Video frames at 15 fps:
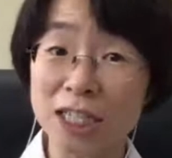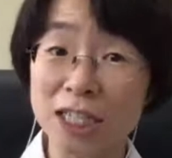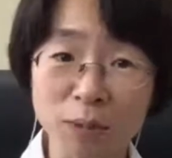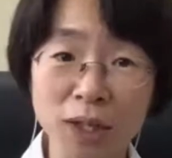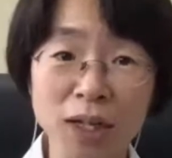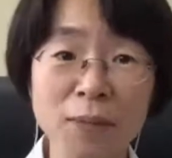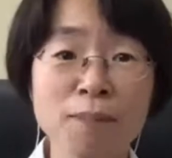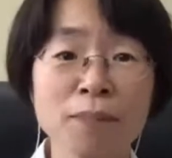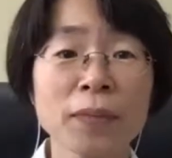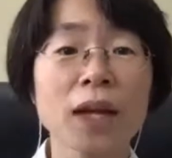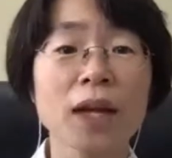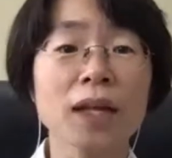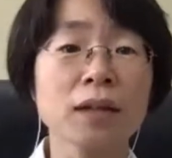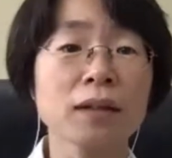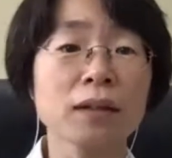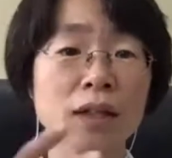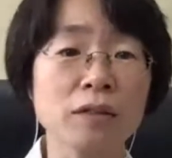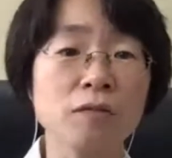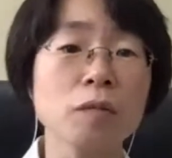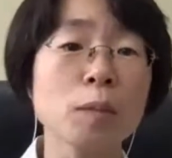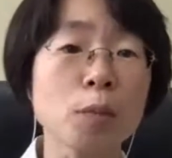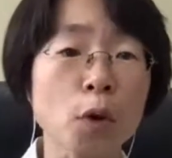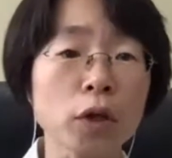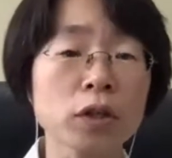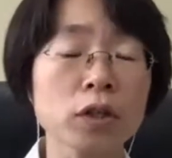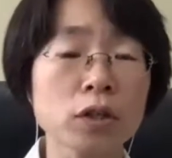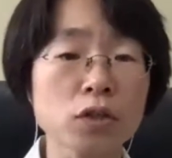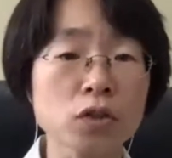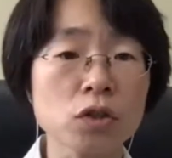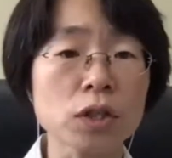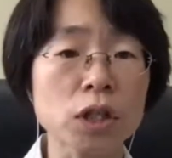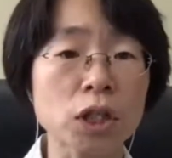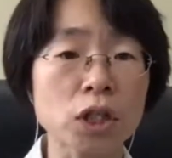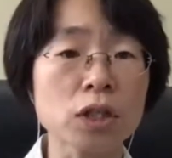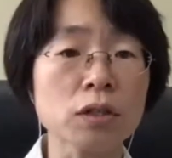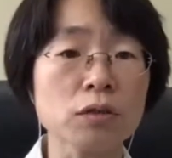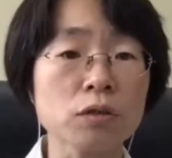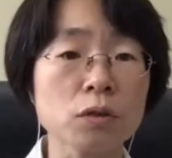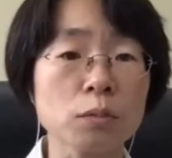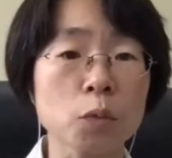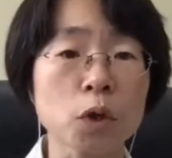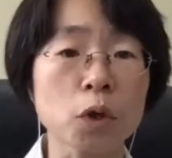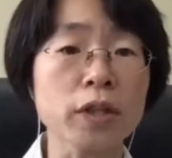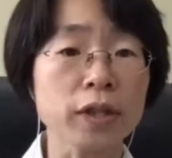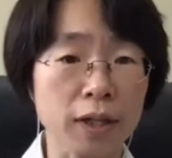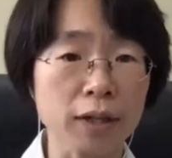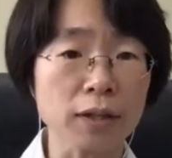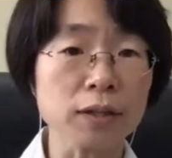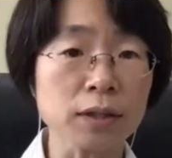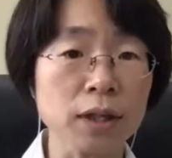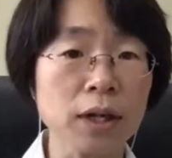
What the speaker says: me and give me pointers to learn more things.